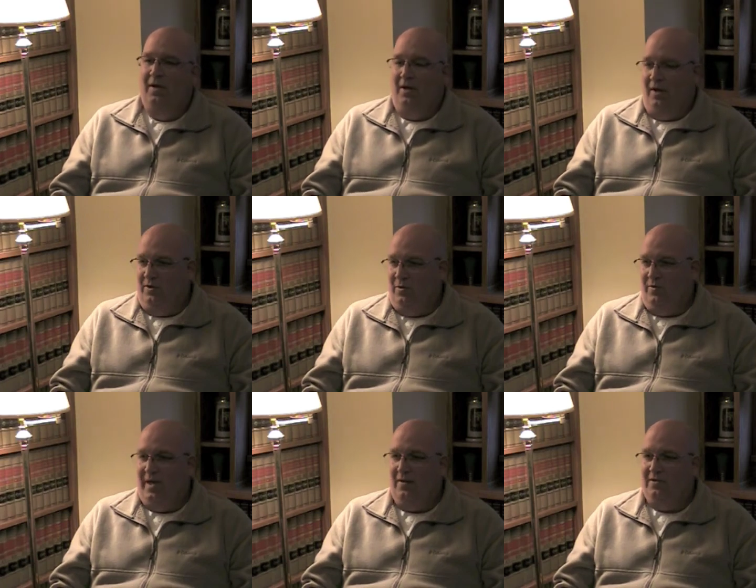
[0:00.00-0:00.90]
in
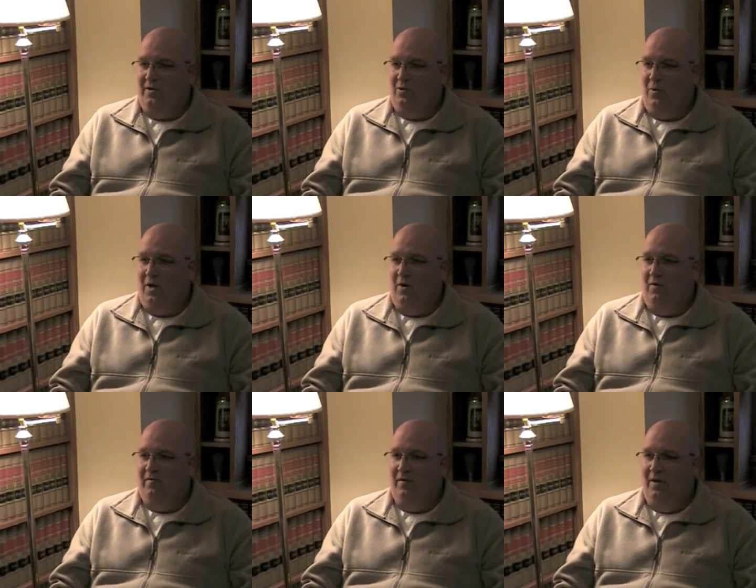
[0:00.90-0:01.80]

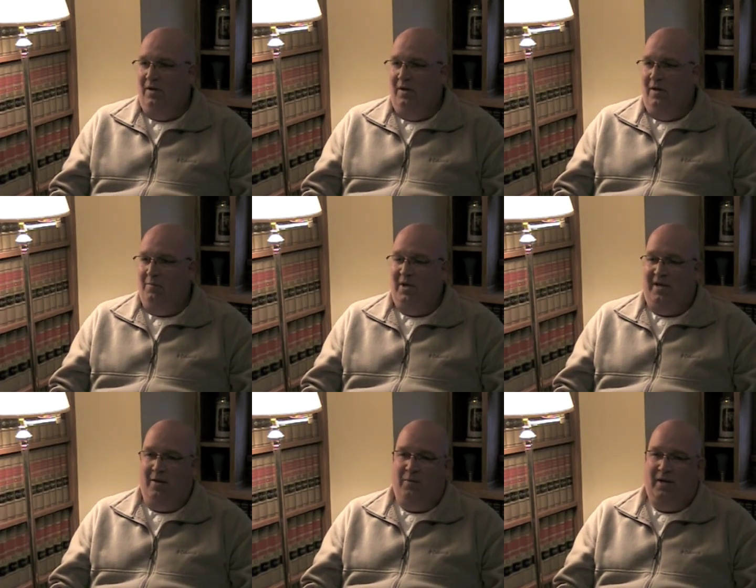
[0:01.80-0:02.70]
2012, but
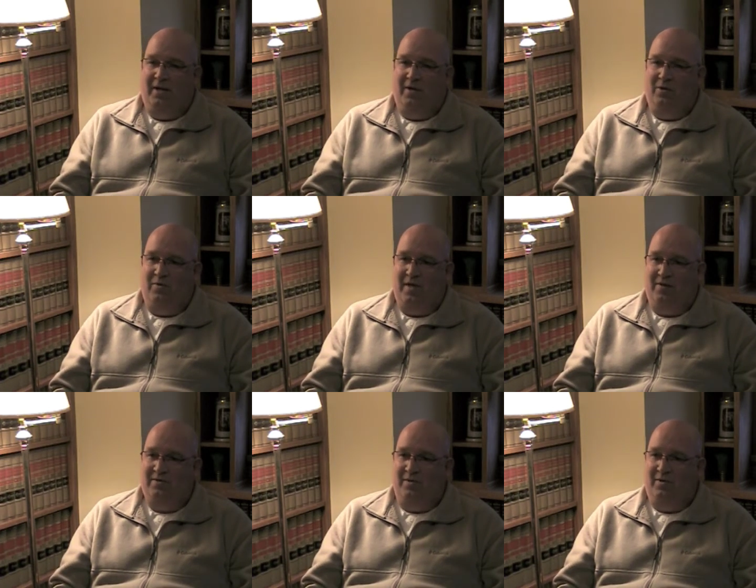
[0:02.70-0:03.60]
yet when I get in
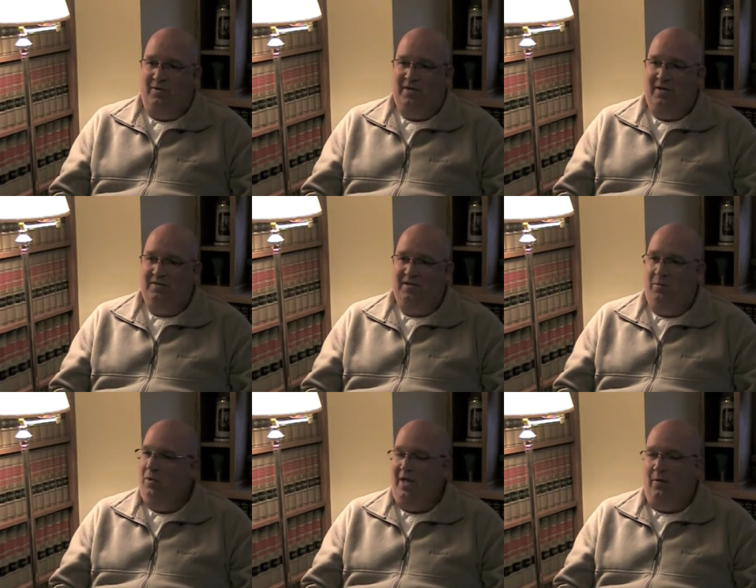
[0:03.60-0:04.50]
2013 say,
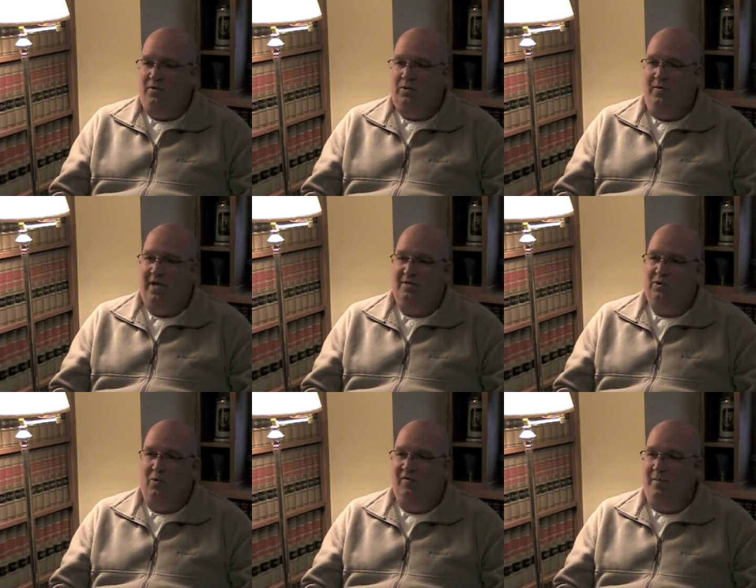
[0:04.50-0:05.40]
well, that was
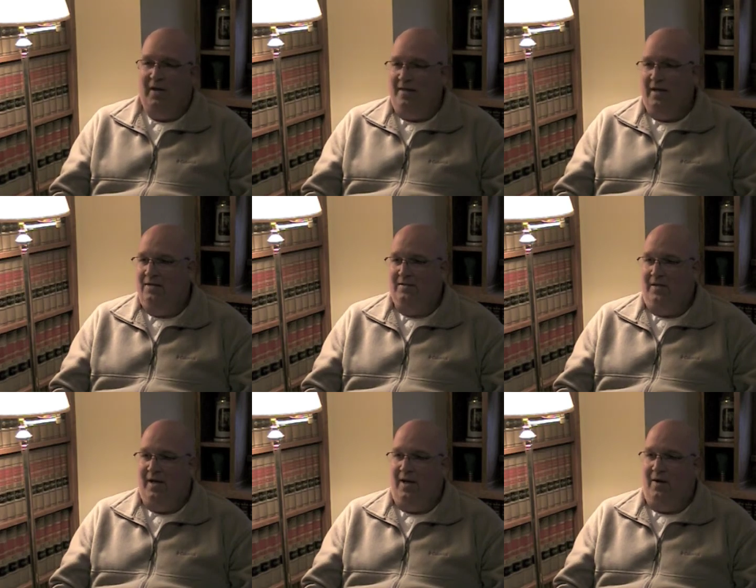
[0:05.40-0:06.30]
2012 money, that doesn't
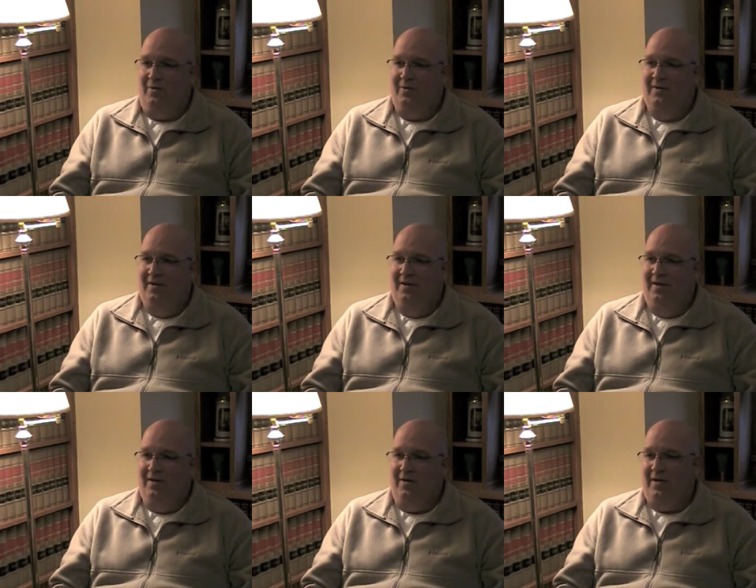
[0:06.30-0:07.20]
count.
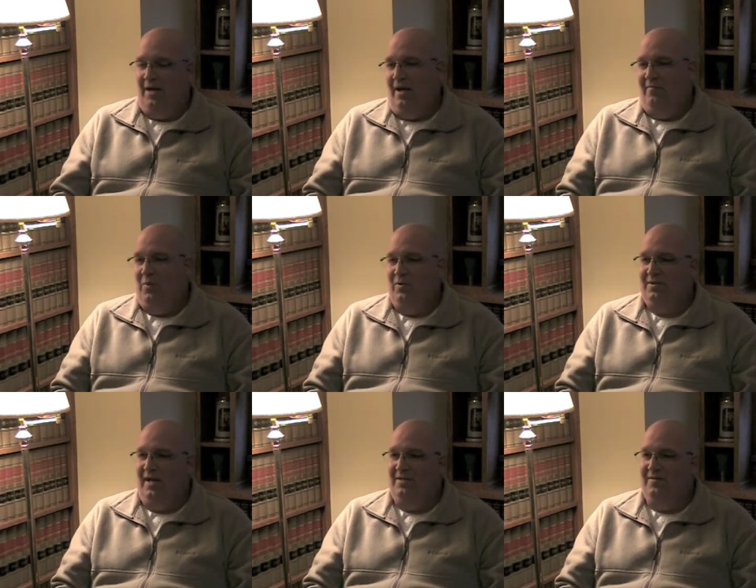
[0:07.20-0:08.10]
You can't have both
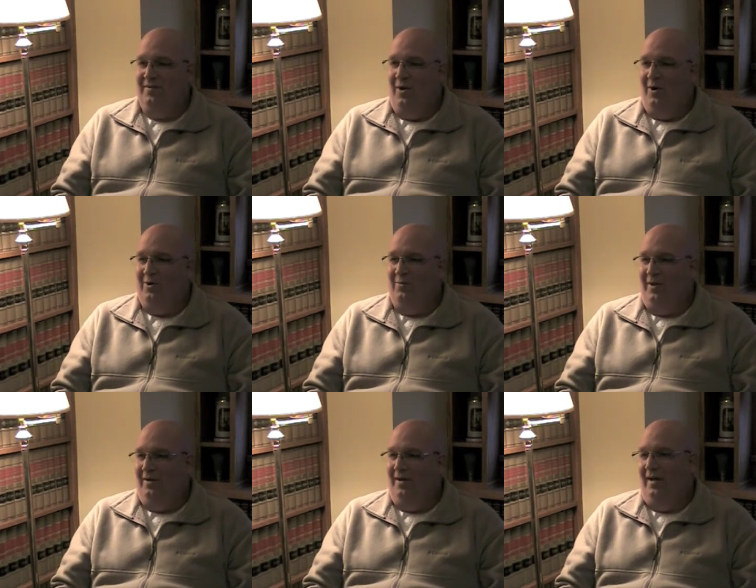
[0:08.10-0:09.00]
sides of the argument.
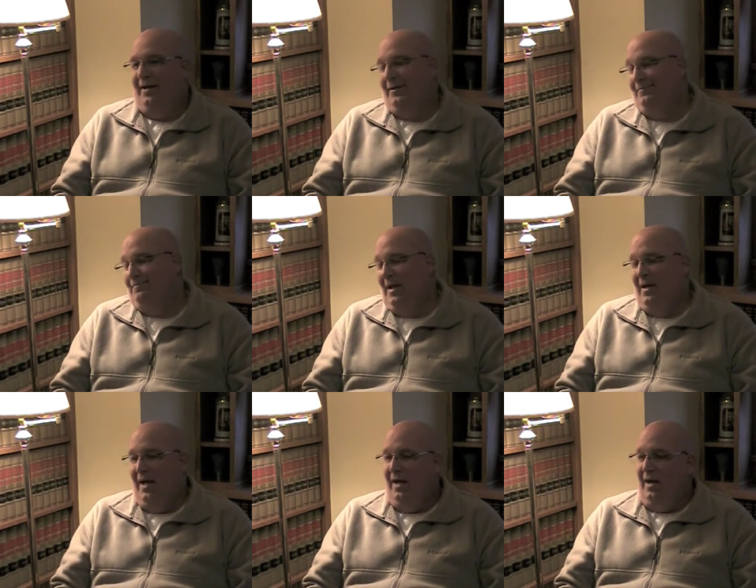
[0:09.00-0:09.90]

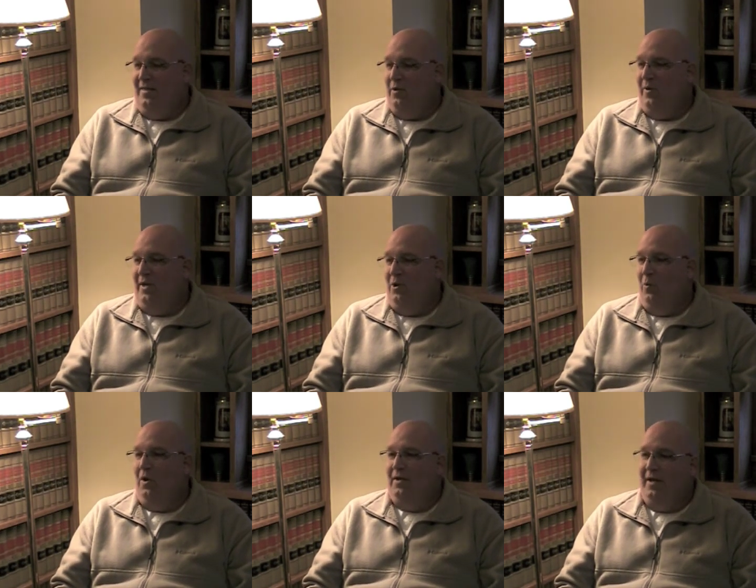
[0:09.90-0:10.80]
And I think we need to
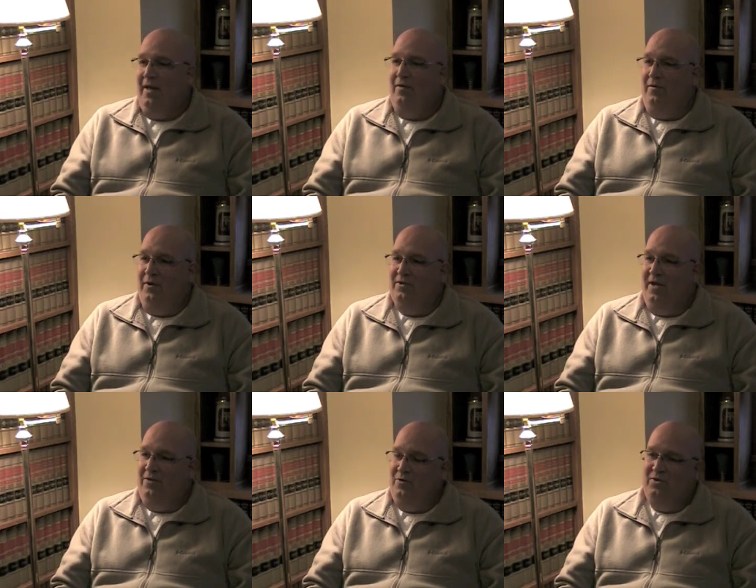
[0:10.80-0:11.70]
work together.
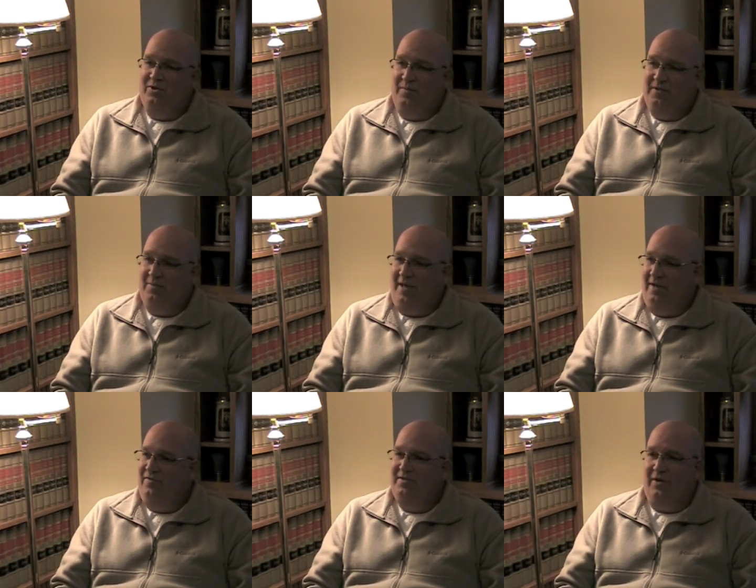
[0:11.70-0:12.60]
There's just been some
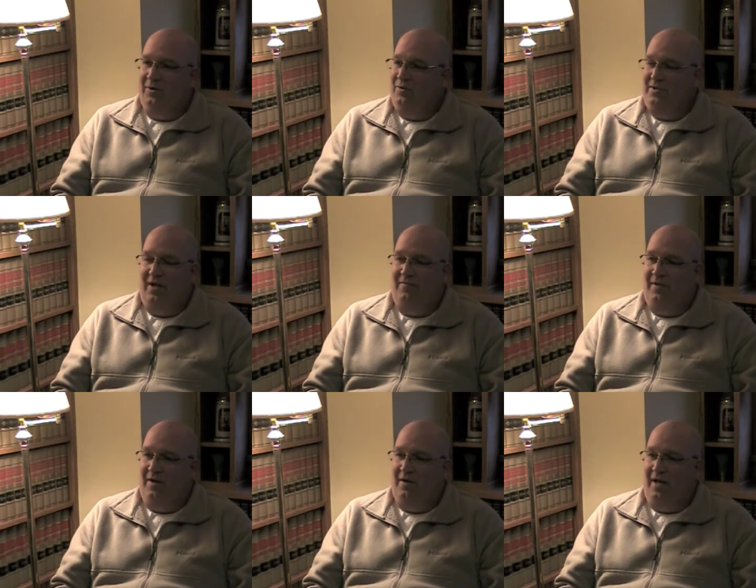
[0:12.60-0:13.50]
adversarial stuff
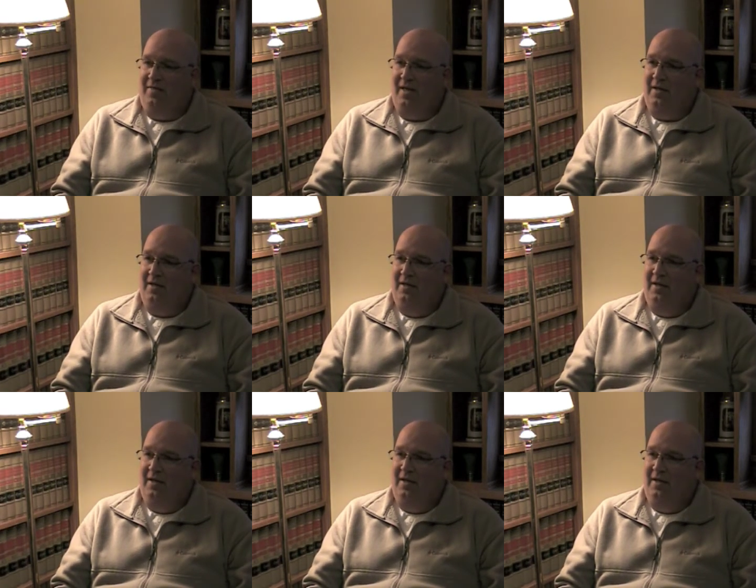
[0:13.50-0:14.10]
there, and I think